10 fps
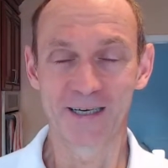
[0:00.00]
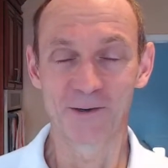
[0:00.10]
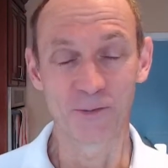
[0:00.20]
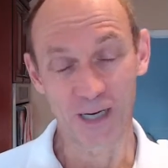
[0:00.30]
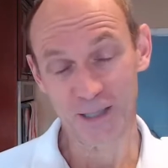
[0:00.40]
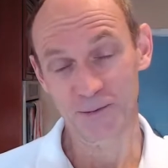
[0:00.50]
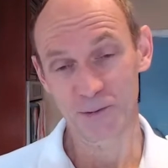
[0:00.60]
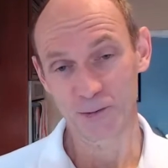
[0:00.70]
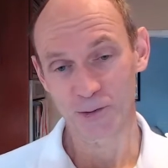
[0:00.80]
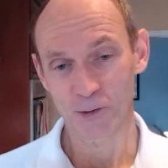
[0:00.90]
Welcome
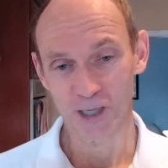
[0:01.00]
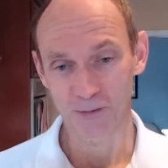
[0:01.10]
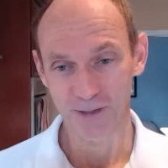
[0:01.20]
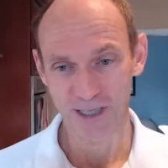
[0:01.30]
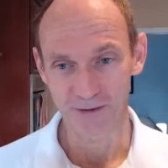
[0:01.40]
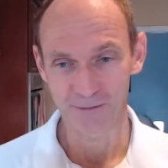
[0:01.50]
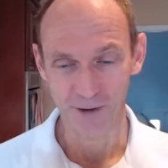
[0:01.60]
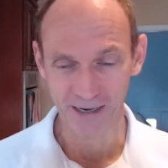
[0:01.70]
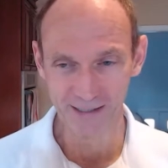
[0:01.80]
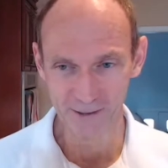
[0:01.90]
to Cooking with Chef
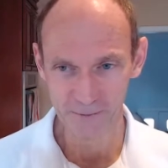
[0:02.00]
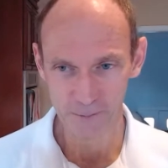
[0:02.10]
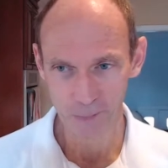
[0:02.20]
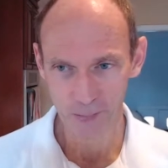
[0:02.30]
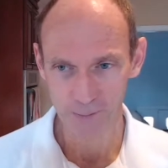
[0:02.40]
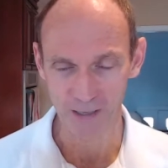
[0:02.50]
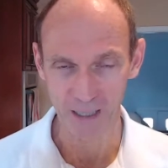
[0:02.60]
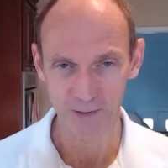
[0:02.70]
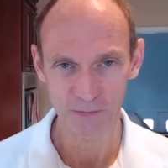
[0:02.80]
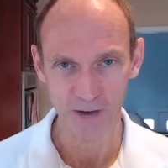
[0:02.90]
Frank. My name
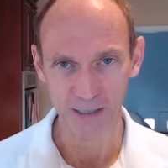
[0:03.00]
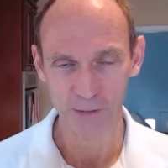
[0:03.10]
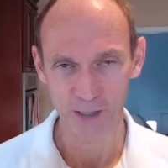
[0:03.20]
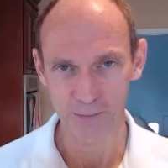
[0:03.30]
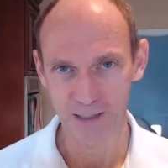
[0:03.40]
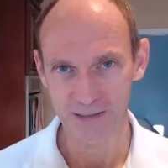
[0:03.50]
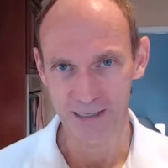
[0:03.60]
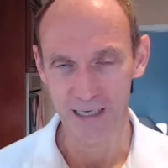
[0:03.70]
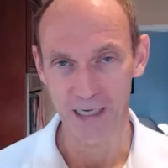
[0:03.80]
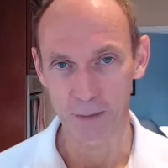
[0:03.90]
is Frank Kramer
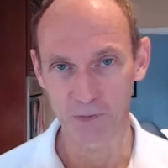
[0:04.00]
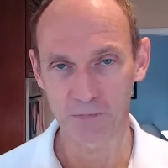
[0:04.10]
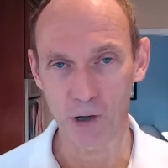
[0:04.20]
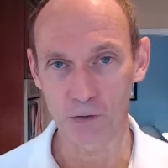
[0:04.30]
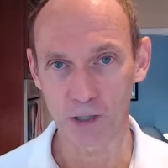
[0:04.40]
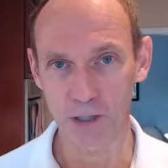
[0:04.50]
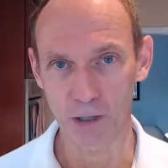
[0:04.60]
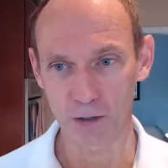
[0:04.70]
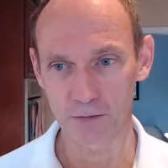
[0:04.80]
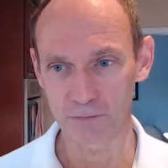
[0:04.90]
and I'm the founder
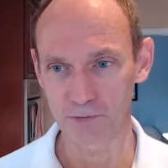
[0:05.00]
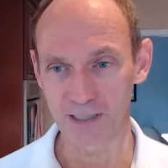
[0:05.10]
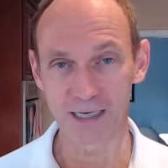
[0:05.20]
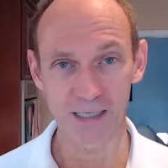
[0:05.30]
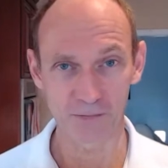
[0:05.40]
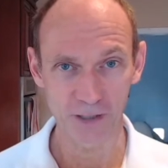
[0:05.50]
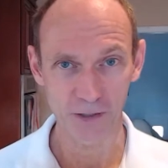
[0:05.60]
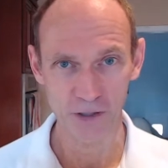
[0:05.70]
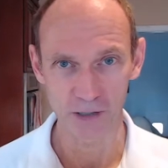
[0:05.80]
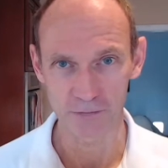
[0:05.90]
of Eat Like a Vegan
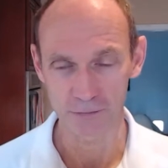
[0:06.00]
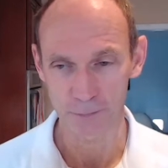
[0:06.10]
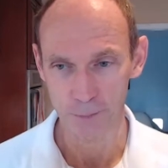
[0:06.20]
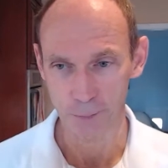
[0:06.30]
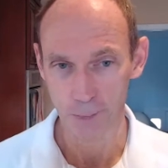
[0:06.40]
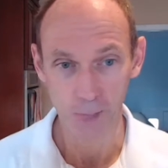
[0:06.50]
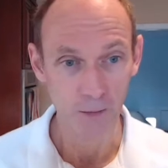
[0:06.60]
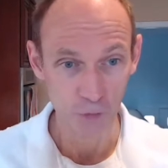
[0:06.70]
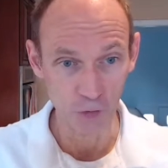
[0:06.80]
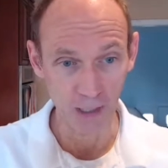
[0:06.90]
Chef.
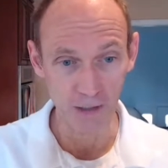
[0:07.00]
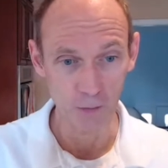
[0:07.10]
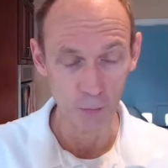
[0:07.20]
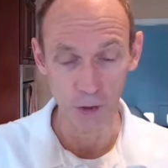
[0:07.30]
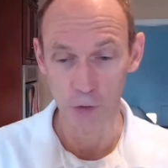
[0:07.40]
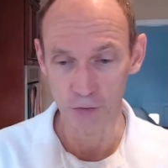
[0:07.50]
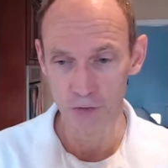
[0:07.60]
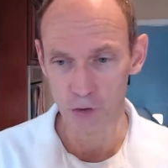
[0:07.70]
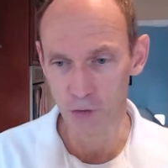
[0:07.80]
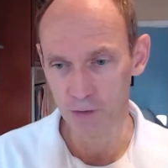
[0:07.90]
Today we're going to
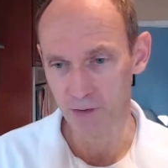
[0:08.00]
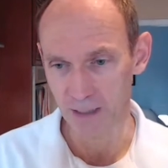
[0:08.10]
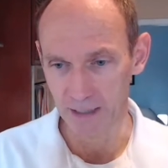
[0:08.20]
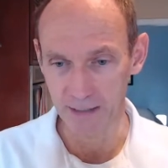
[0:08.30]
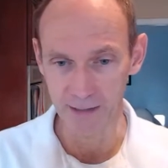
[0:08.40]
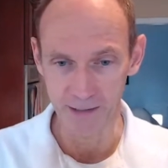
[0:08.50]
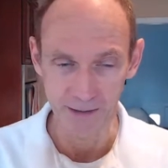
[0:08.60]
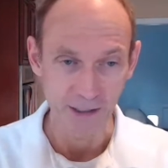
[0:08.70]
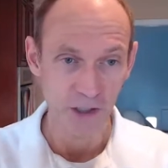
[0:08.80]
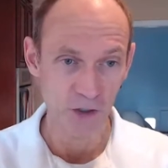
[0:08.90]
cook a
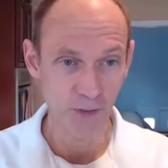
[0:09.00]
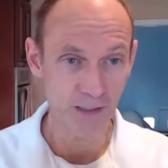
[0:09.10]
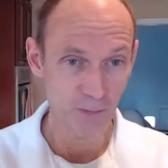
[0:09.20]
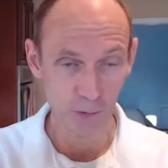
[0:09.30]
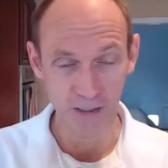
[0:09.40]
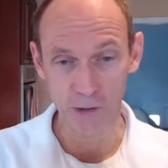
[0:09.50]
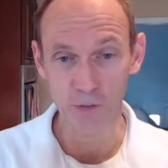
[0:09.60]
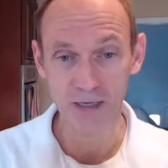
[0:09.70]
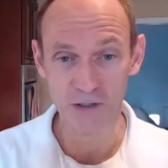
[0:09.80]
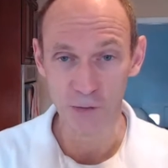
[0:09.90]
sweet potato
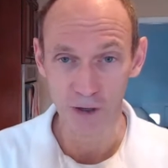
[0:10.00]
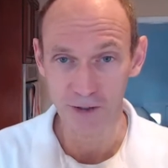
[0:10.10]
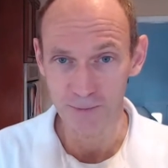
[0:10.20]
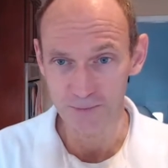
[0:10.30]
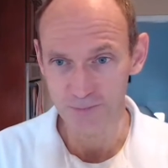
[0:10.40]
casserole.